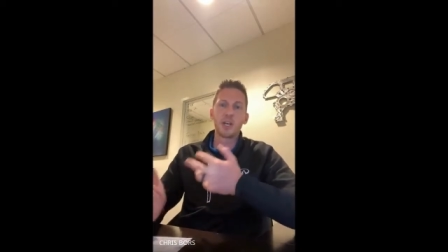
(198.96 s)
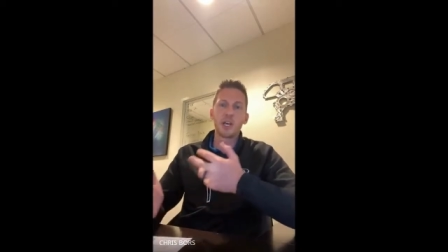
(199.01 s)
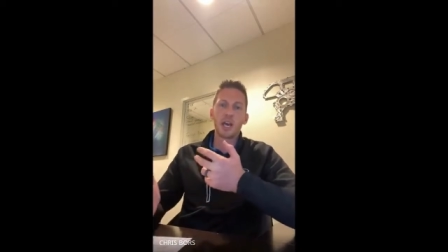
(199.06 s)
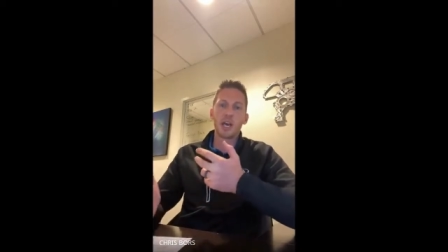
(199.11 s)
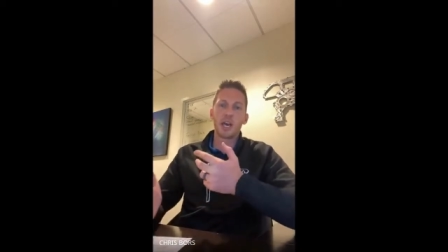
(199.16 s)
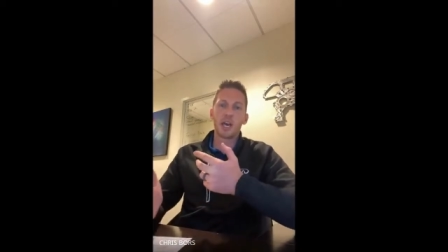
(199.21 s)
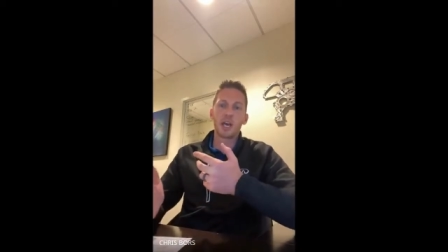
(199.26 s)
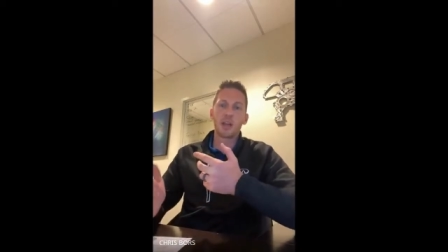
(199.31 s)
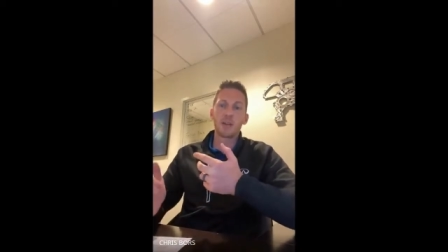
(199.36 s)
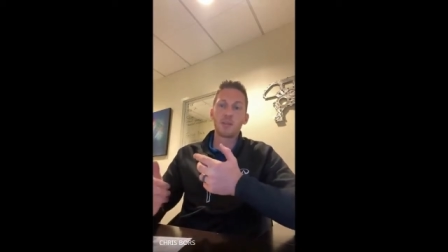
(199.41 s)

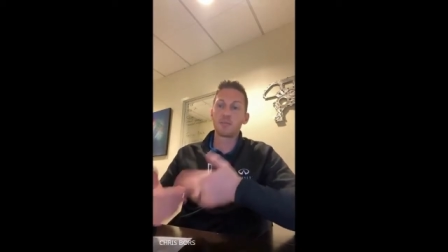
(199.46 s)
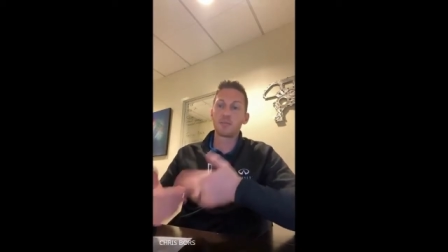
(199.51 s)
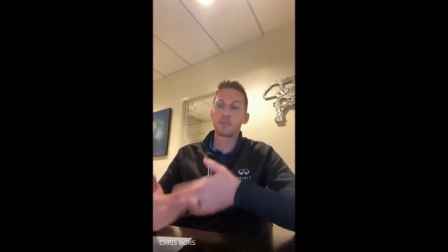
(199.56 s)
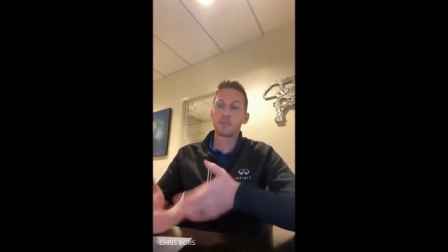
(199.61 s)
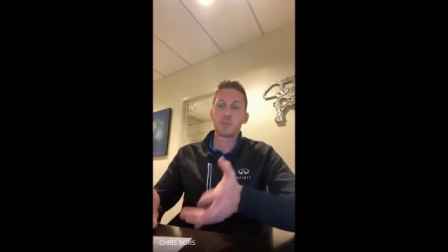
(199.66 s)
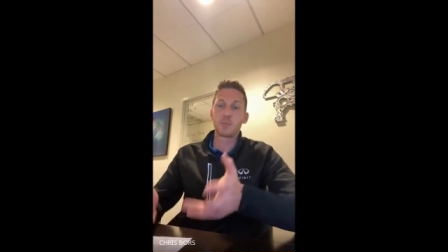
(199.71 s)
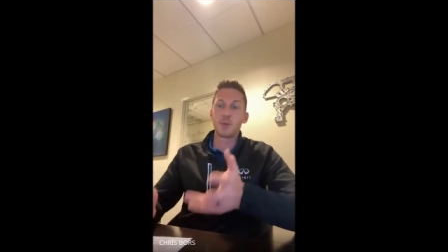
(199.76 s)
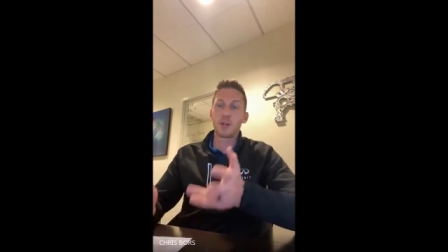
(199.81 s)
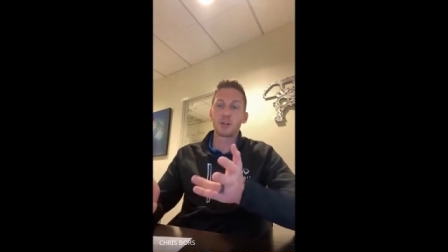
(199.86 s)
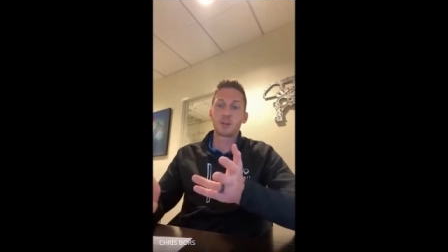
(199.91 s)
And
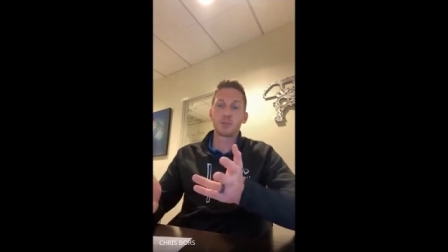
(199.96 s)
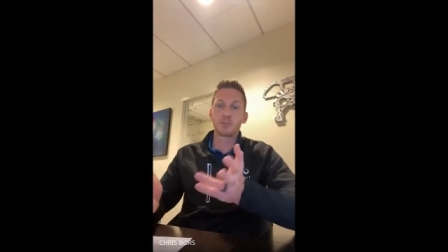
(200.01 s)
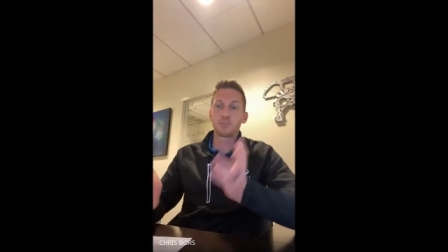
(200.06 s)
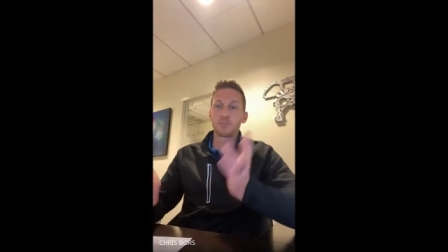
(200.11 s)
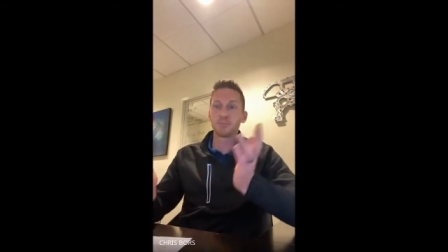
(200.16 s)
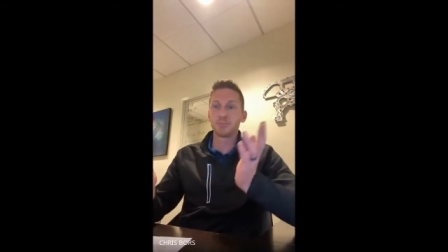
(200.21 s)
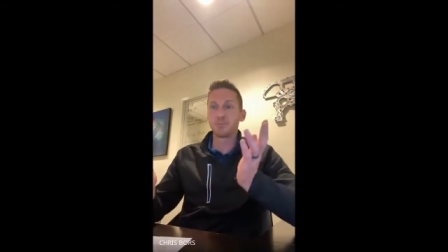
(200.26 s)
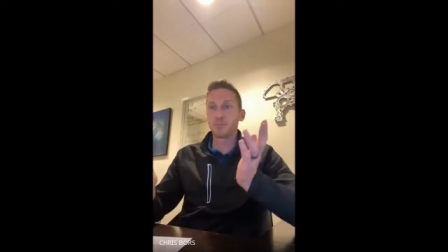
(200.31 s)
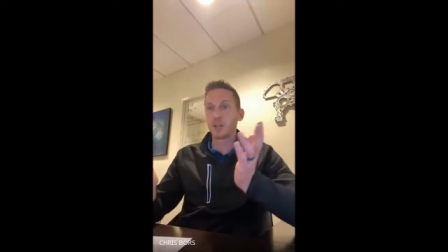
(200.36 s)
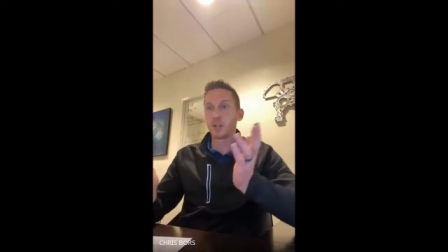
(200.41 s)
from there,
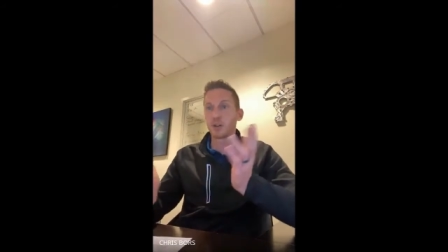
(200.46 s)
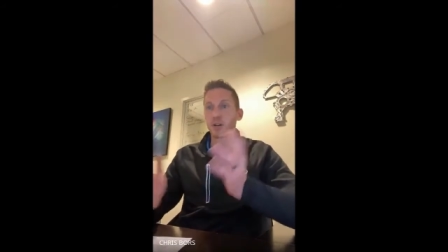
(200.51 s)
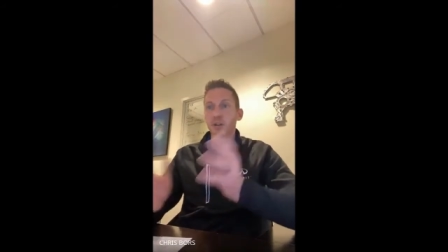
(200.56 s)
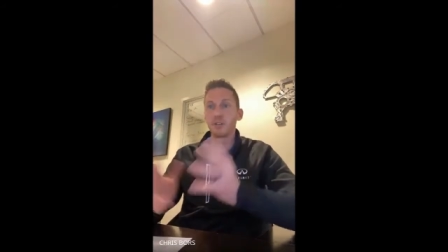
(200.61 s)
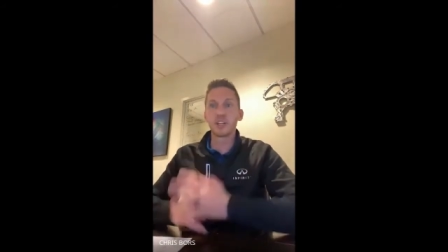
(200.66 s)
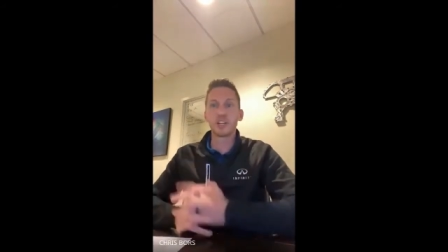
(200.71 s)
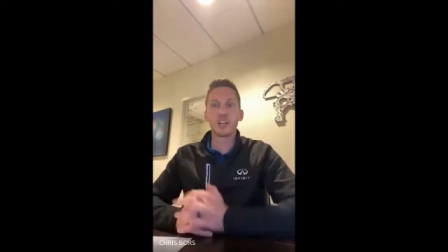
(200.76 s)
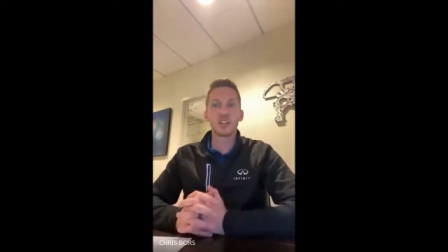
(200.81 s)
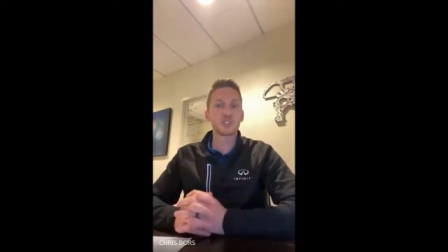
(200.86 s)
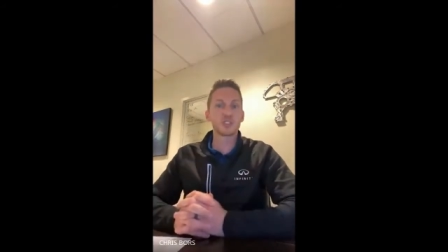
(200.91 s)

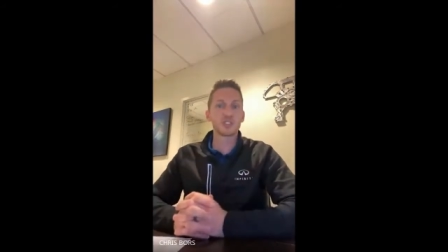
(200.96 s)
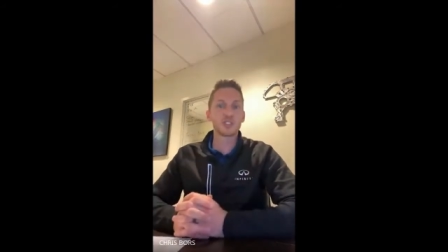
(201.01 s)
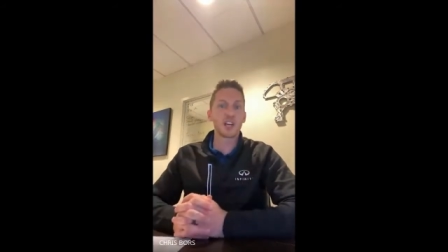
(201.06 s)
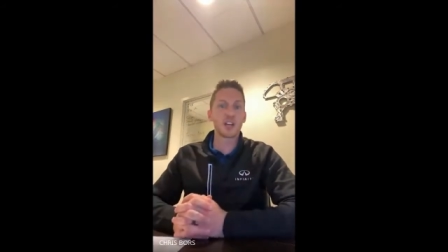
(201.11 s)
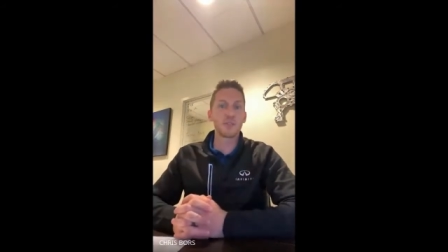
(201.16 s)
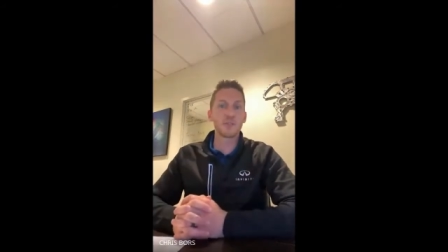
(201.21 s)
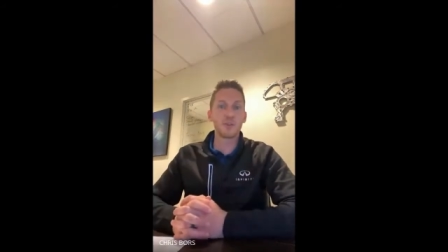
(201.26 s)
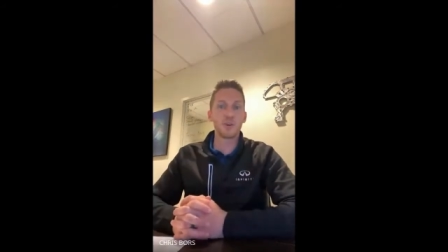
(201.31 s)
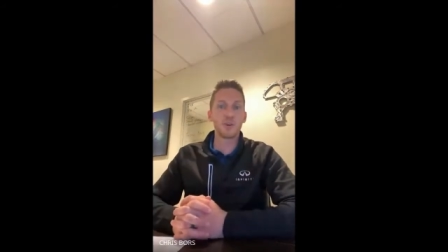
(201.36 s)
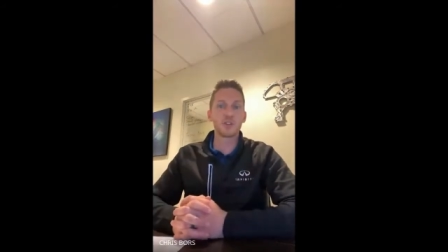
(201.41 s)
everything else just kind
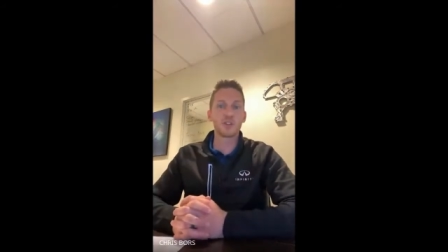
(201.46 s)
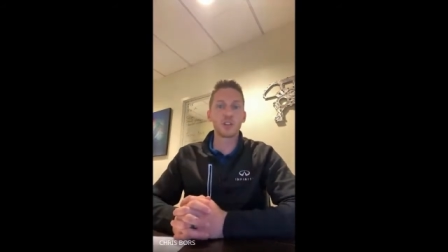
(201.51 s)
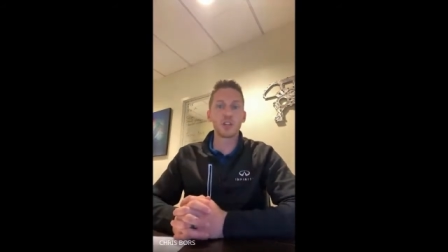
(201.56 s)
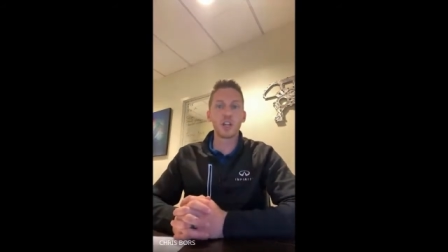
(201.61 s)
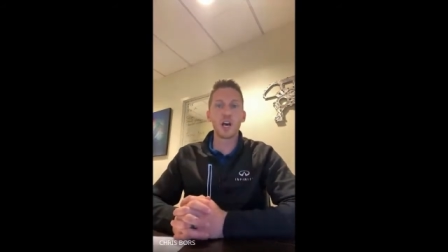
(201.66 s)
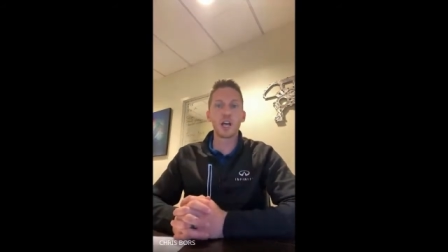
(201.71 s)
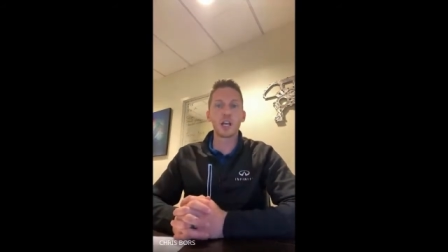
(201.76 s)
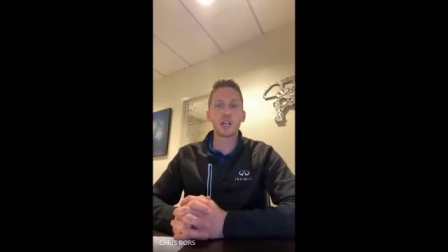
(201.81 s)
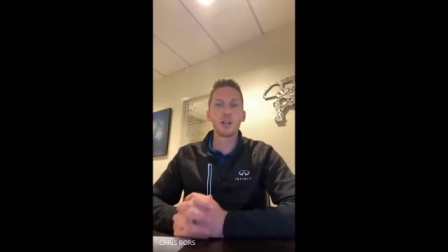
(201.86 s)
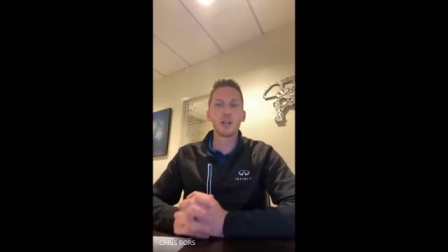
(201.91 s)
of falls in
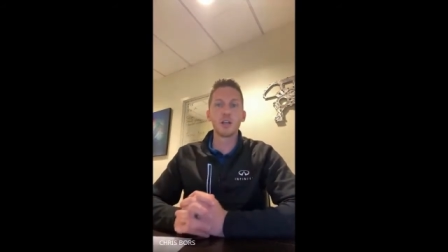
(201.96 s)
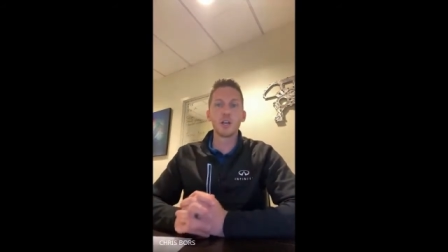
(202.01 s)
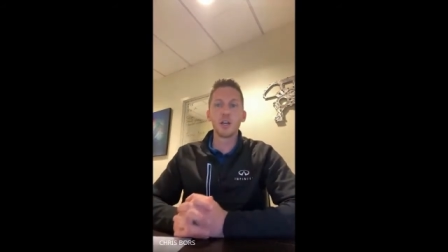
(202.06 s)
line.